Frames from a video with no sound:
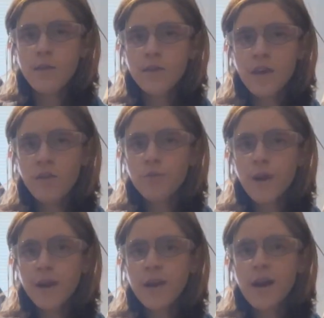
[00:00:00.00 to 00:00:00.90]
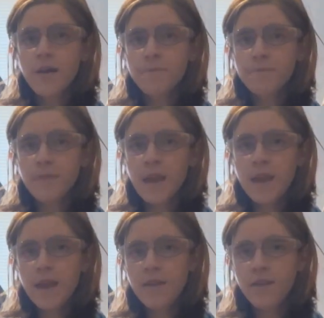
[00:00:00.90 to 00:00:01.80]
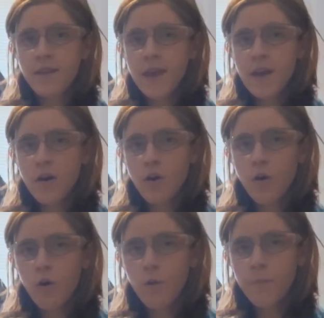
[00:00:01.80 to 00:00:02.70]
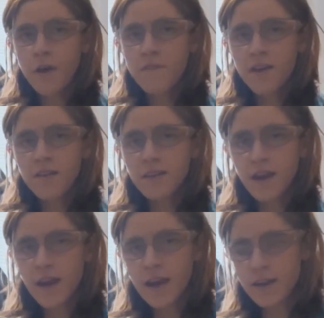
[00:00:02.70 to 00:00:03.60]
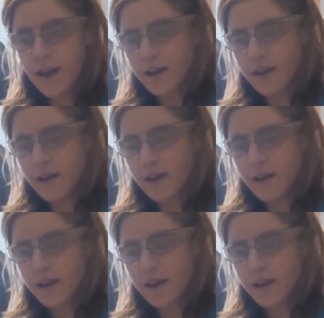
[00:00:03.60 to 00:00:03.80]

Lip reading: This right here is the whole pivot and